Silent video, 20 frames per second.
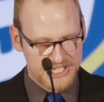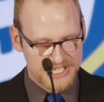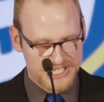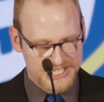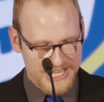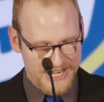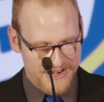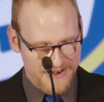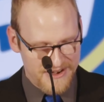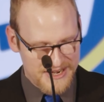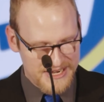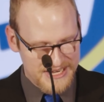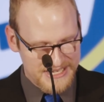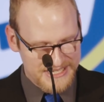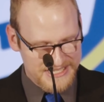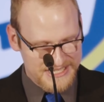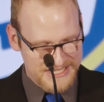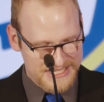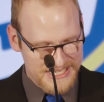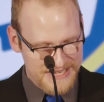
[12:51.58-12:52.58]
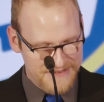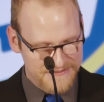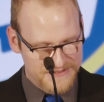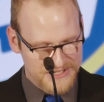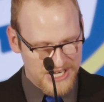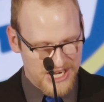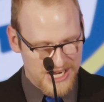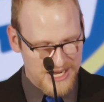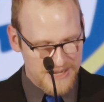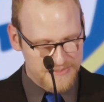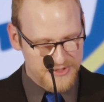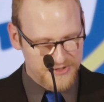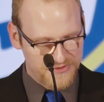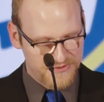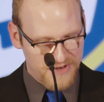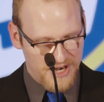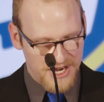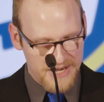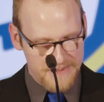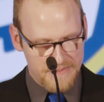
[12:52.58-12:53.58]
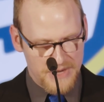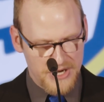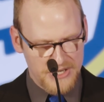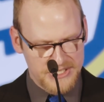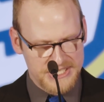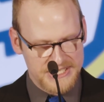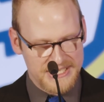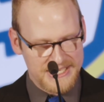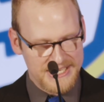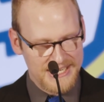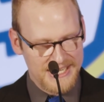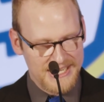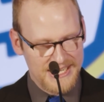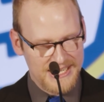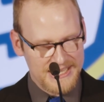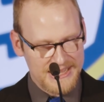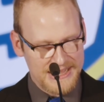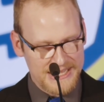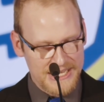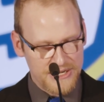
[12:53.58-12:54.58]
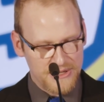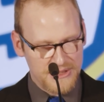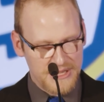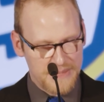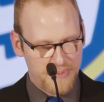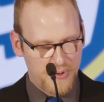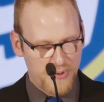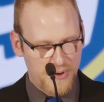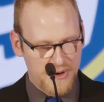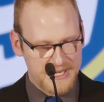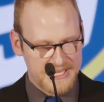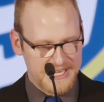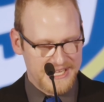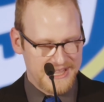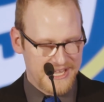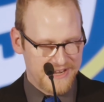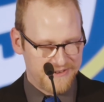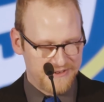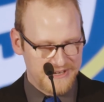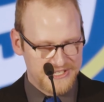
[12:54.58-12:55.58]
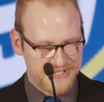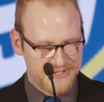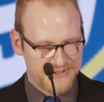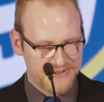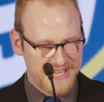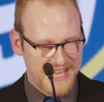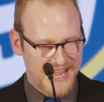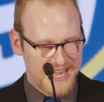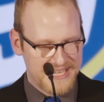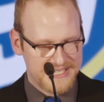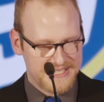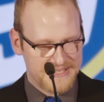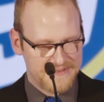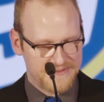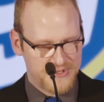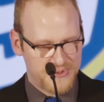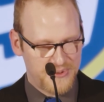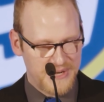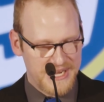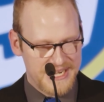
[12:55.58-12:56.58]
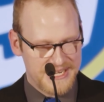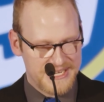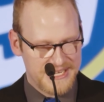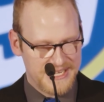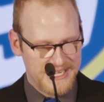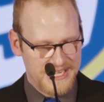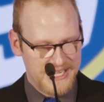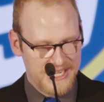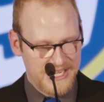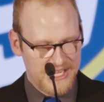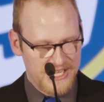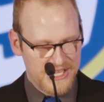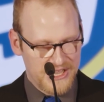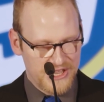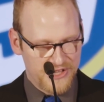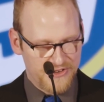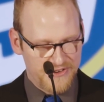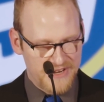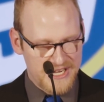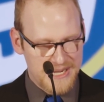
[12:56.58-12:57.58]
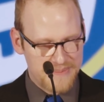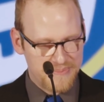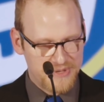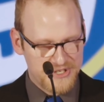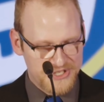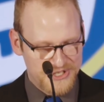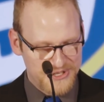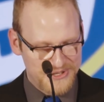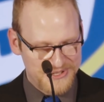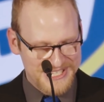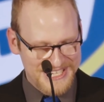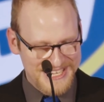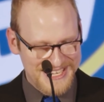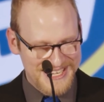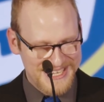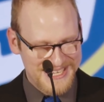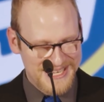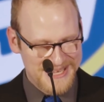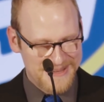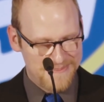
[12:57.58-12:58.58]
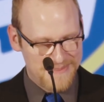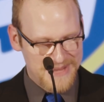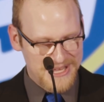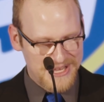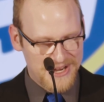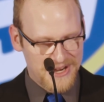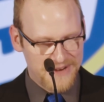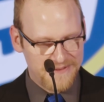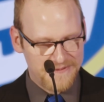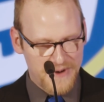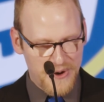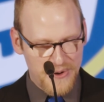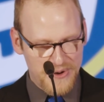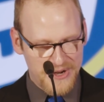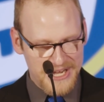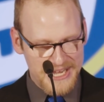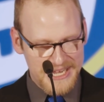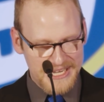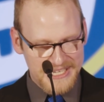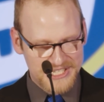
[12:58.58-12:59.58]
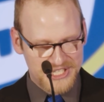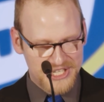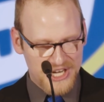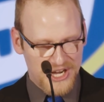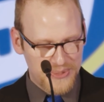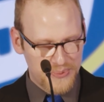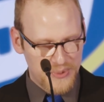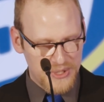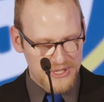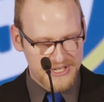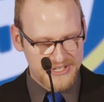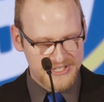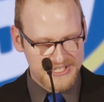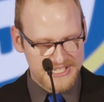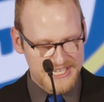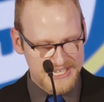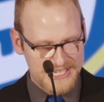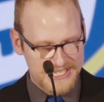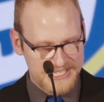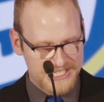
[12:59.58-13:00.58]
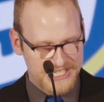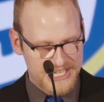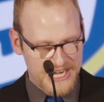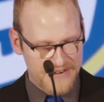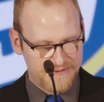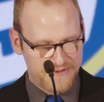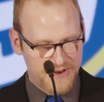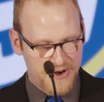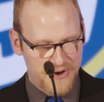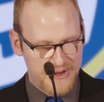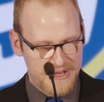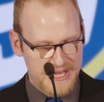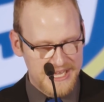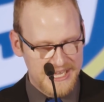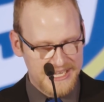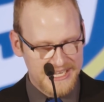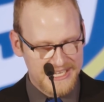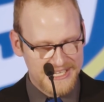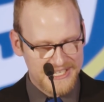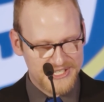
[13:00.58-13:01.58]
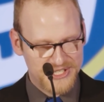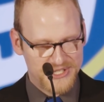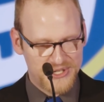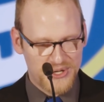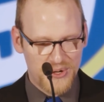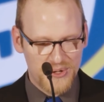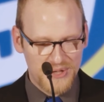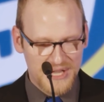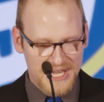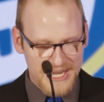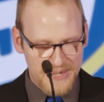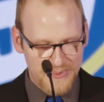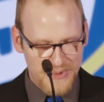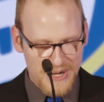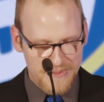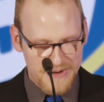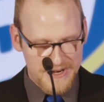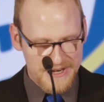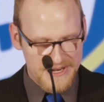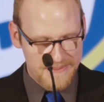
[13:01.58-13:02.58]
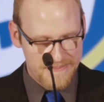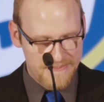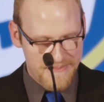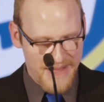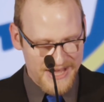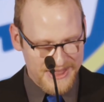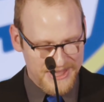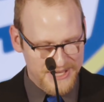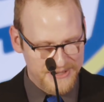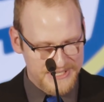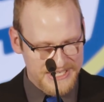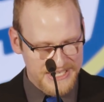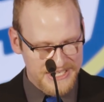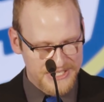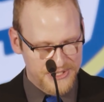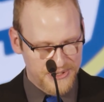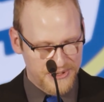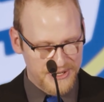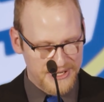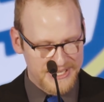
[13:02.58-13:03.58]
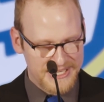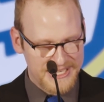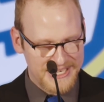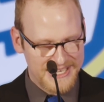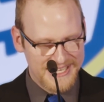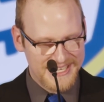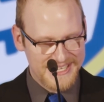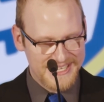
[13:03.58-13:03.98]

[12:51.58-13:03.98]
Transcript: Chichera, Steve Jobs, Rod Martin, Leo Laporte, and the original cast of Twit, Luria Petrucci, Mignon Fogarty, John Wilkerson, Jeff Roney, Joel Lineweber, Matthew D. Jordan,